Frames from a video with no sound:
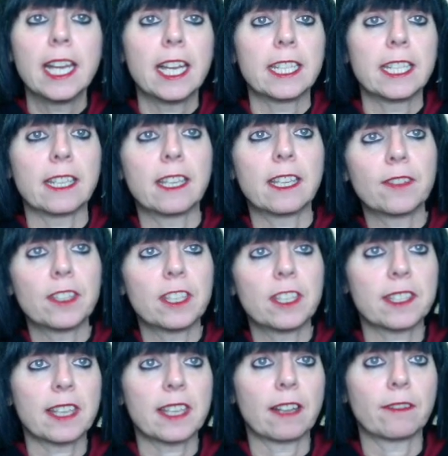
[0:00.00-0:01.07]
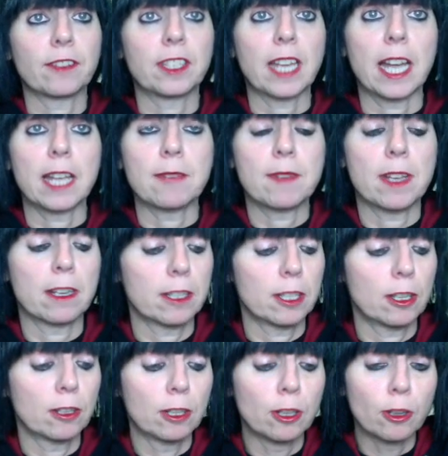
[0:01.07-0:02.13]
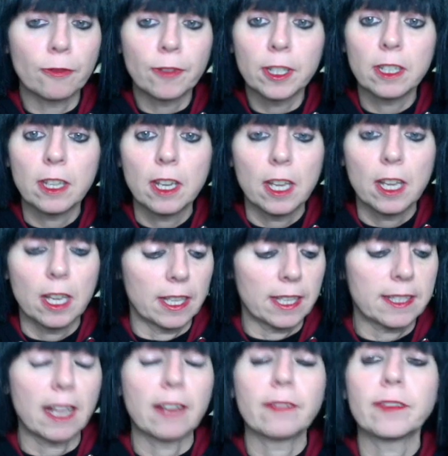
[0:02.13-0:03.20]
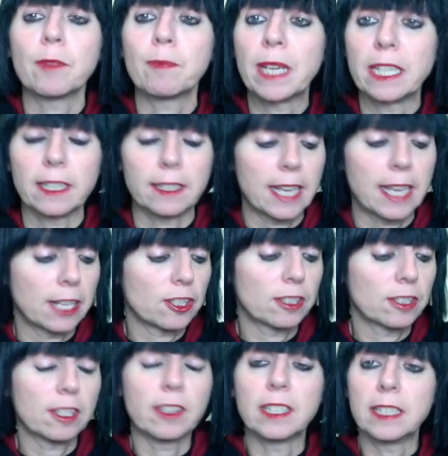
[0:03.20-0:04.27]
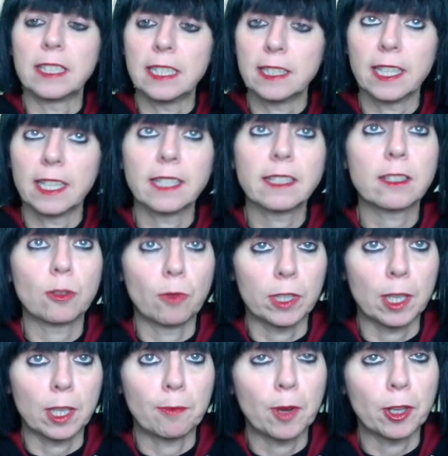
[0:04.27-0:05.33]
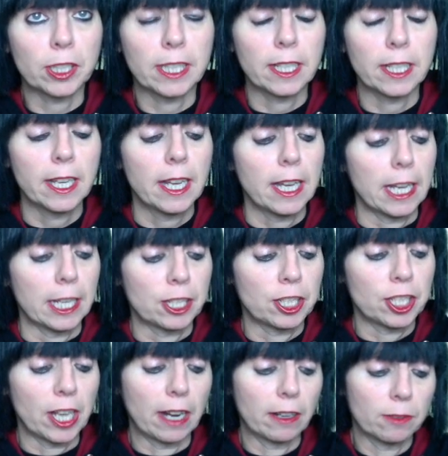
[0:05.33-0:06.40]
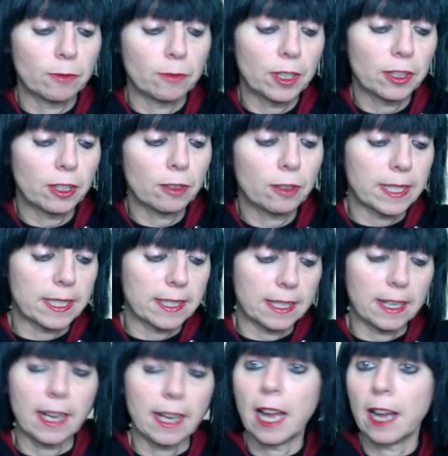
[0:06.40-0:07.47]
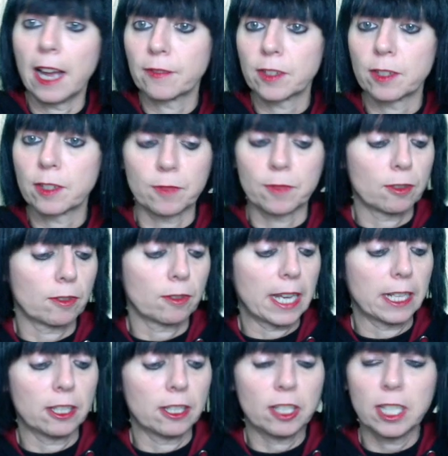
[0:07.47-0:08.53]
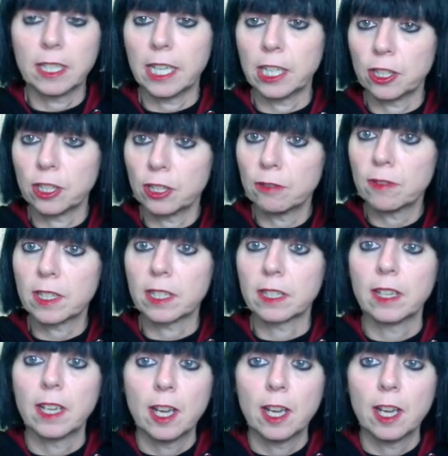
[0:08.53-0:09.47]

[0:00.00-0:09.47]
You're giving yourself the time, you're loving yourself, you're paying attention to the details, to what your body is sharing with you. It's saying, I have some stuck energy and issues and